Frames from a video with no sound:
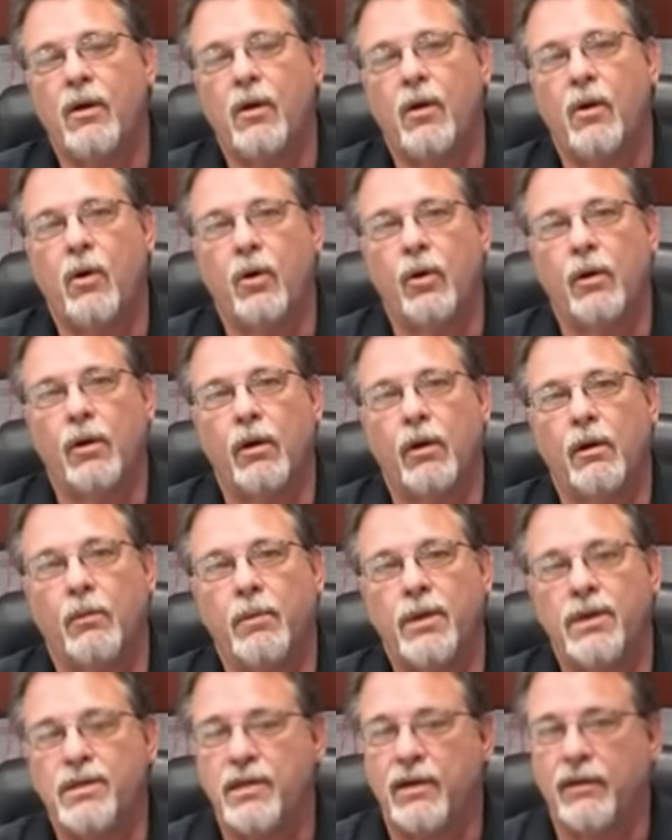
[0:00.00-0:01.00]
or
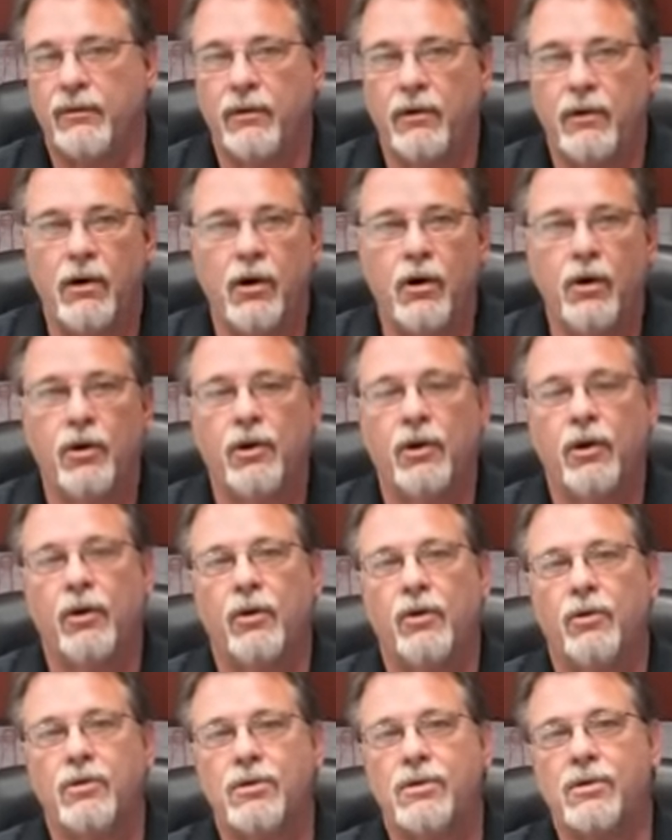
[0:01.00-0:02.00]
PTFE hard
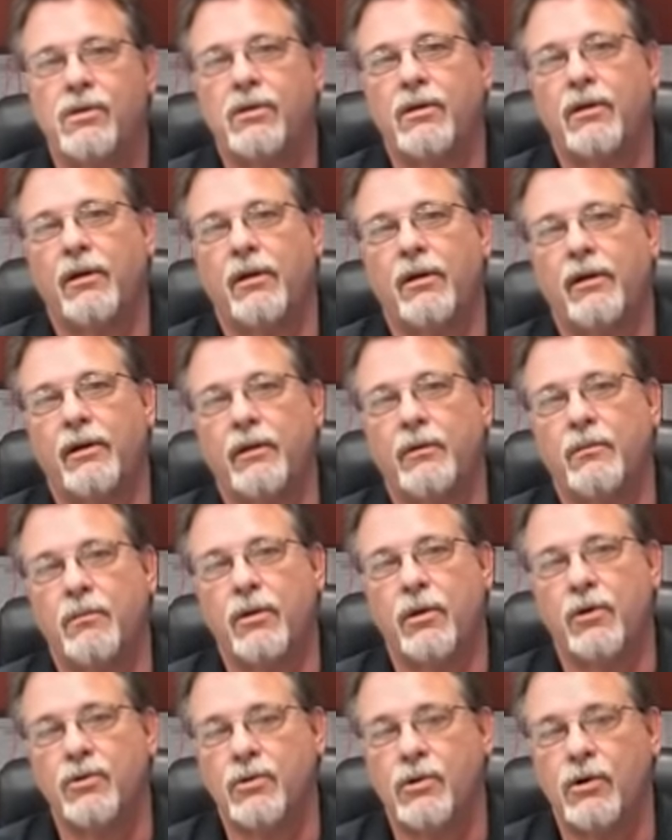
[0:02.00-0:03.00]
coats,
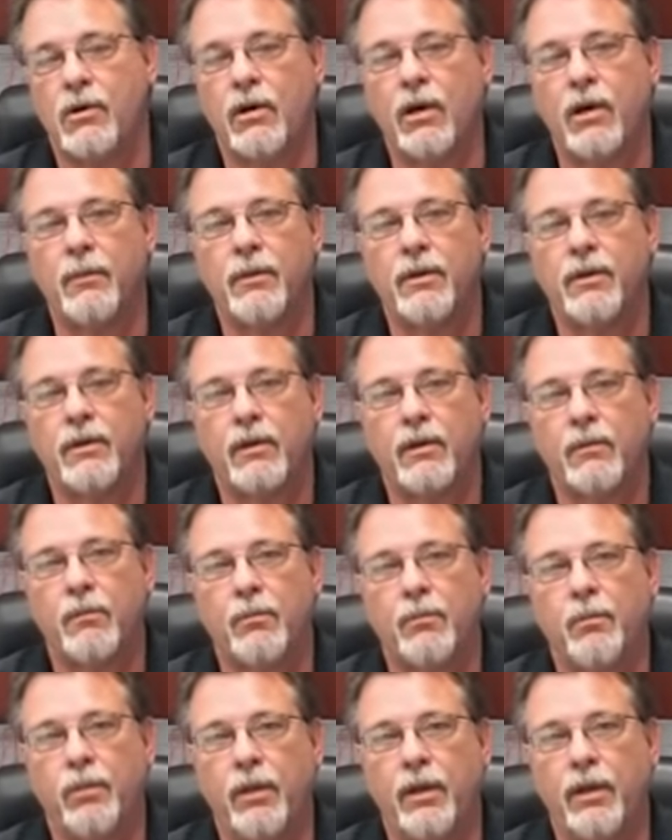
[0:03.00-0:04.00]
those all come into
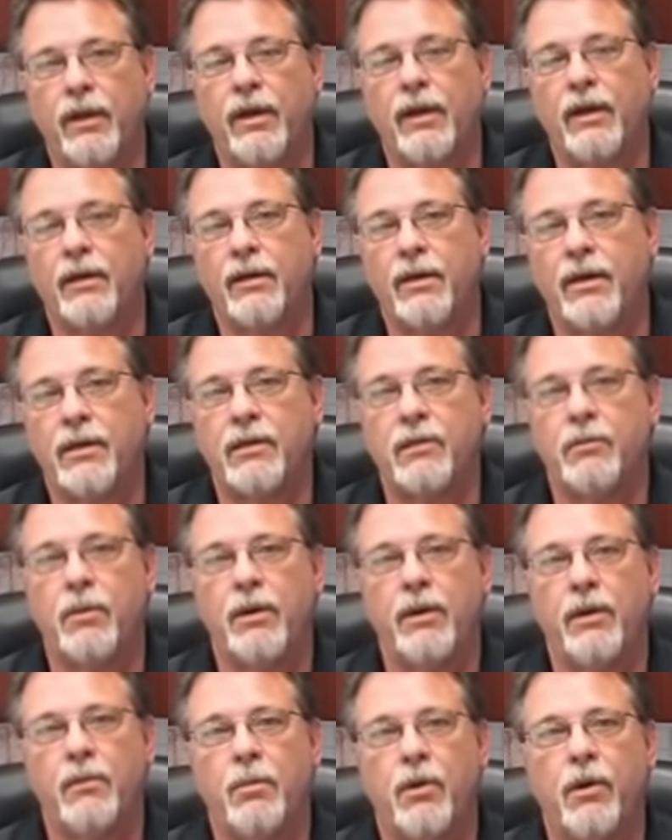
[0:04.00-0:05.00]
play and need to
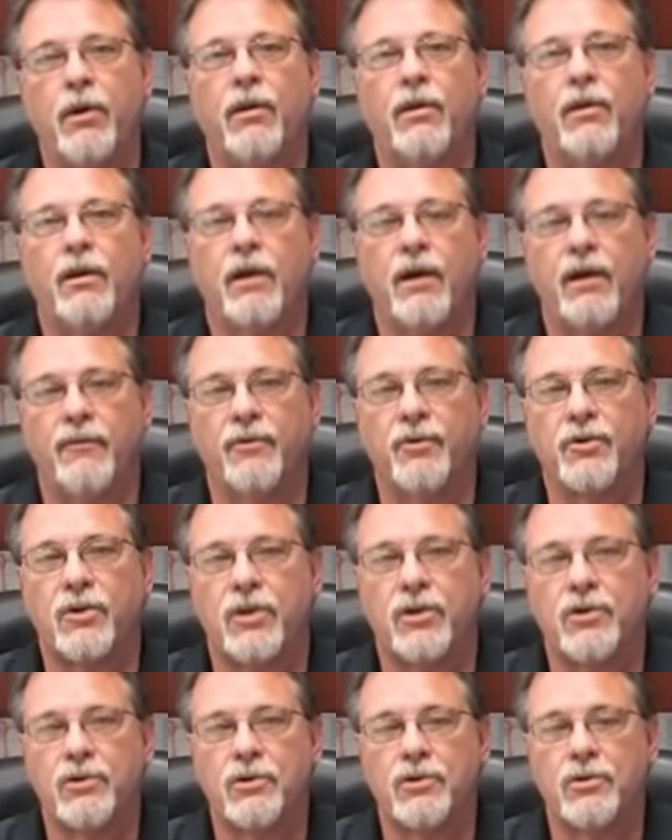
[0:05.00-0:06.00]
be part of the
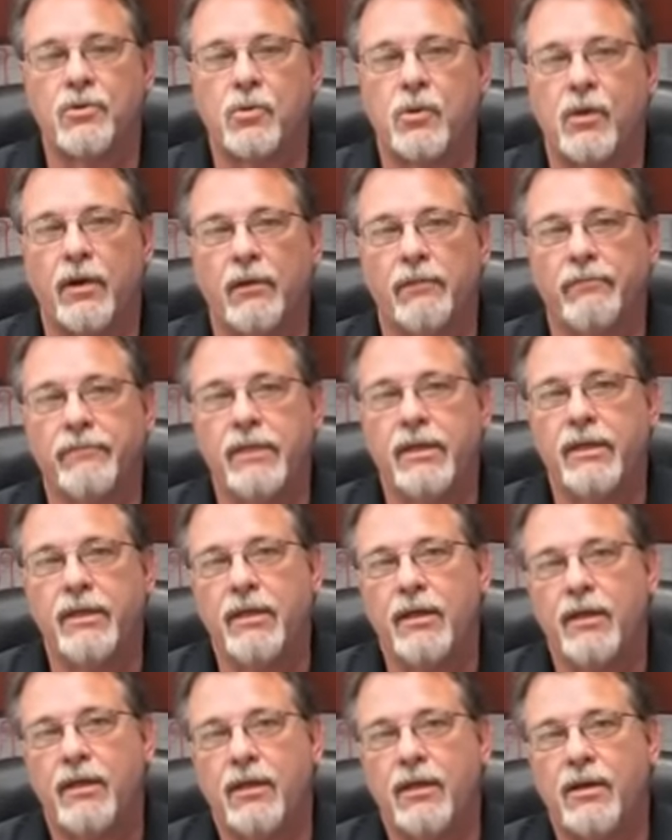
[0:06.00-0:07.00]
conversation as well.
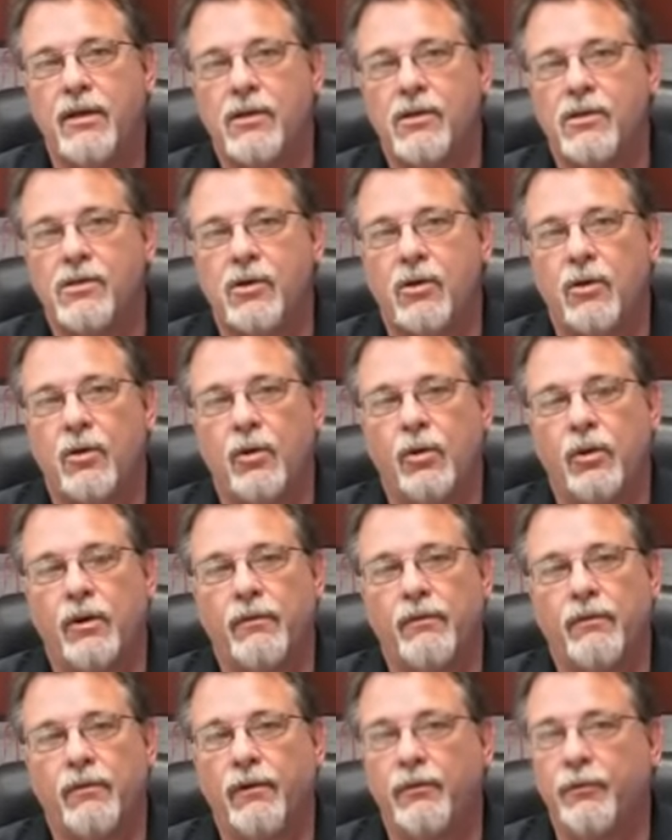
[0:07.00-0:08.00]

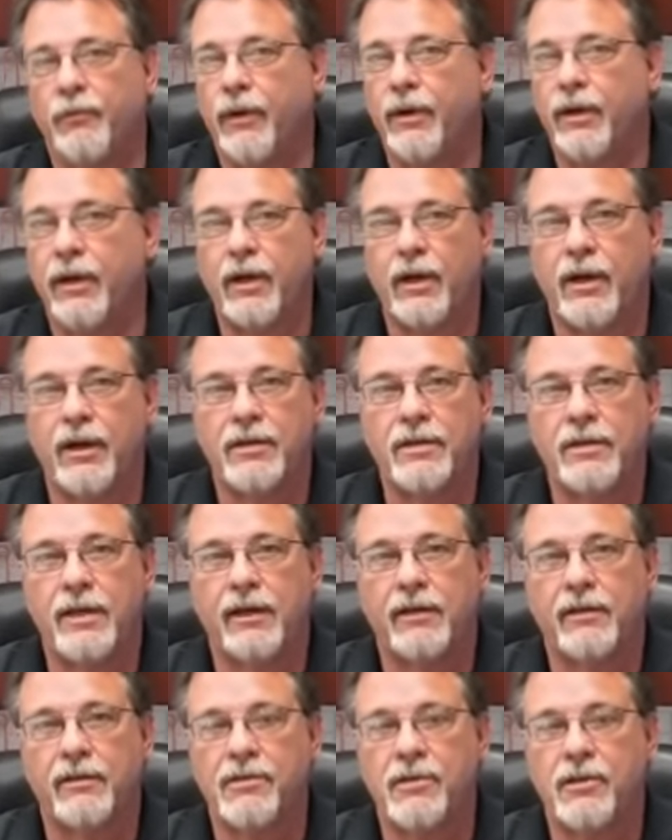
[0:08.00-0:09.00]
So feel free to
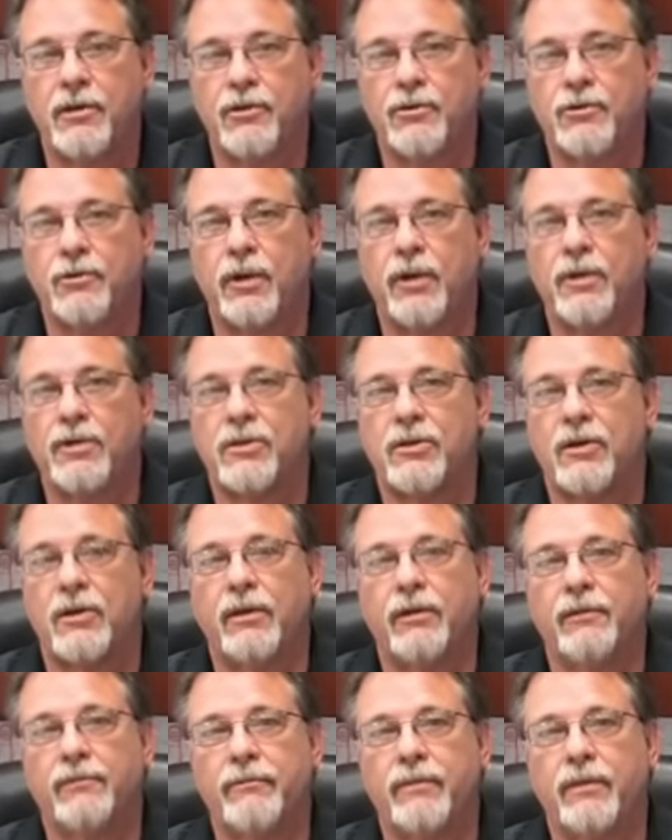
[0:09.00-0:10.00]
contact us here at
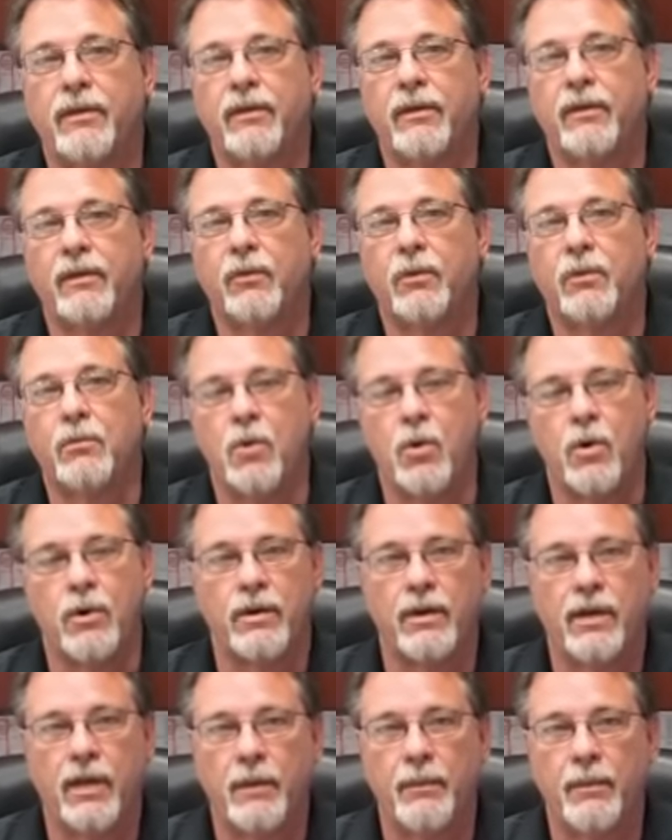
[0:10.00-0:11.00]
TriStar. We're more
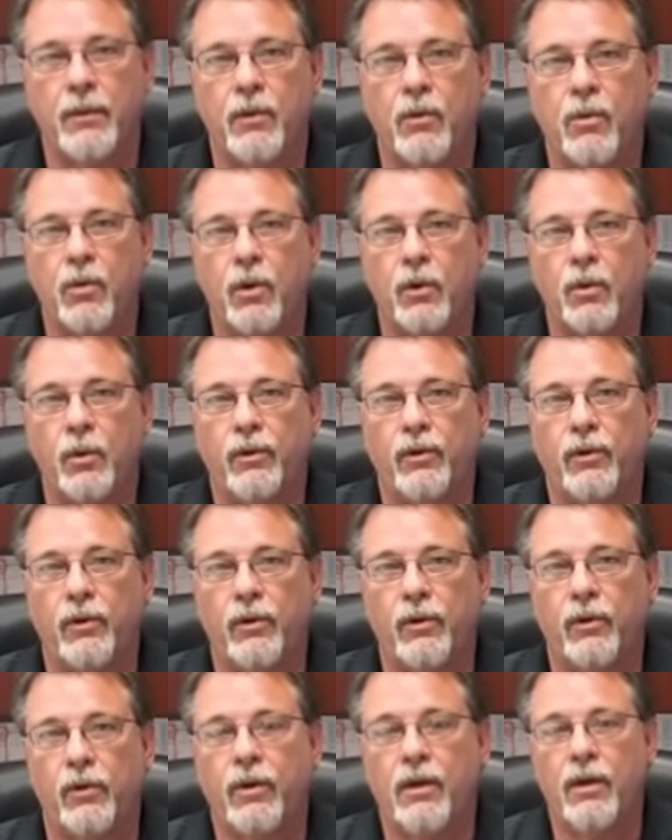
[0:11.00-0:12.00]
than happy to work with
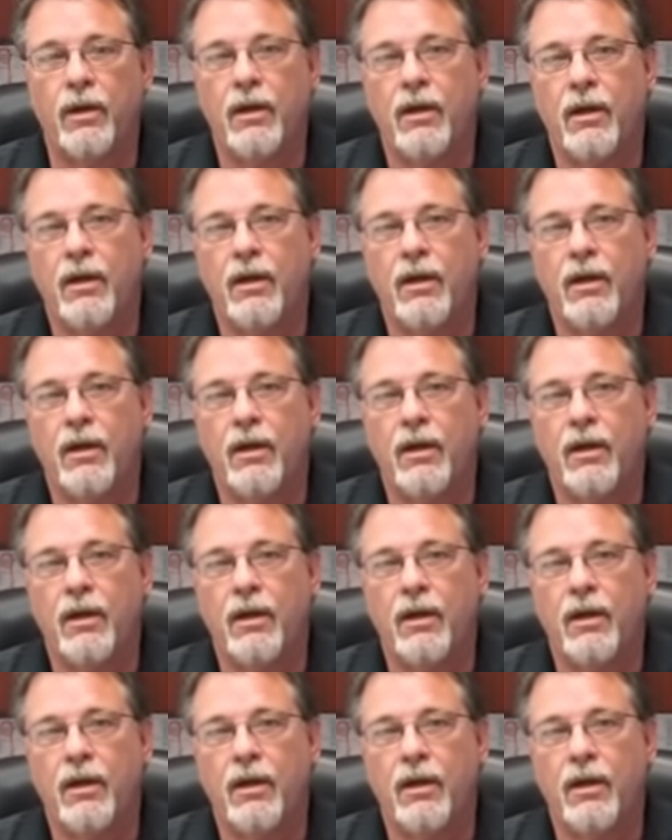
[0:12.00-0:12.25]
you